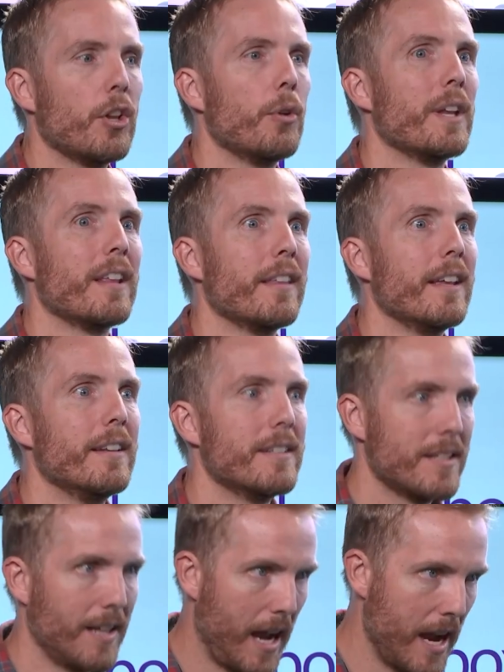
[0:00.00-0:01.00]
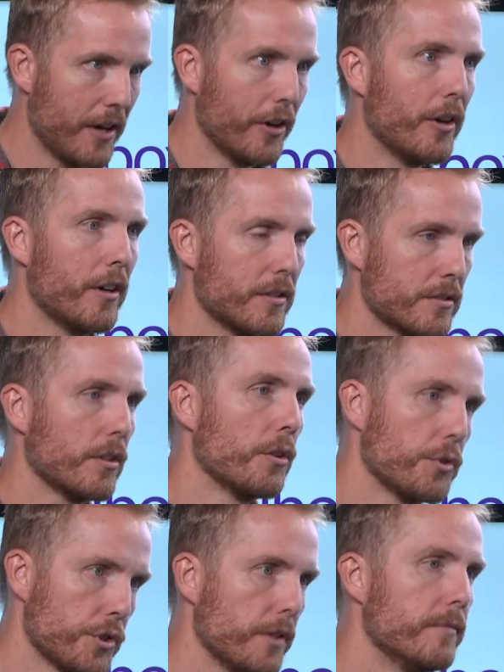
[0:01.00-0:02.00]
cloning the entire
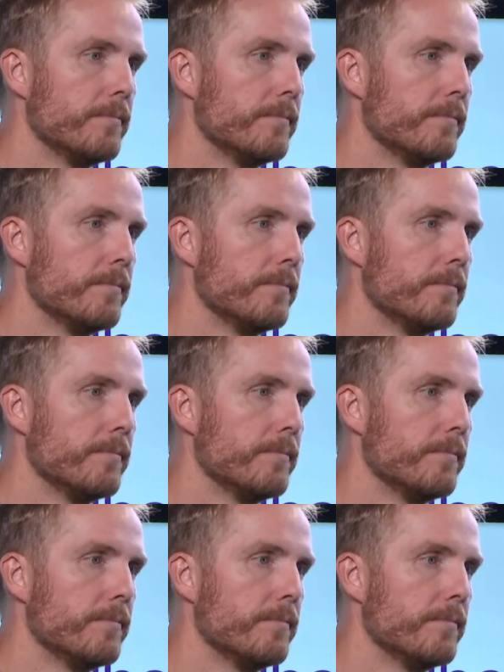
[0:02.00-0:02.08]
solution.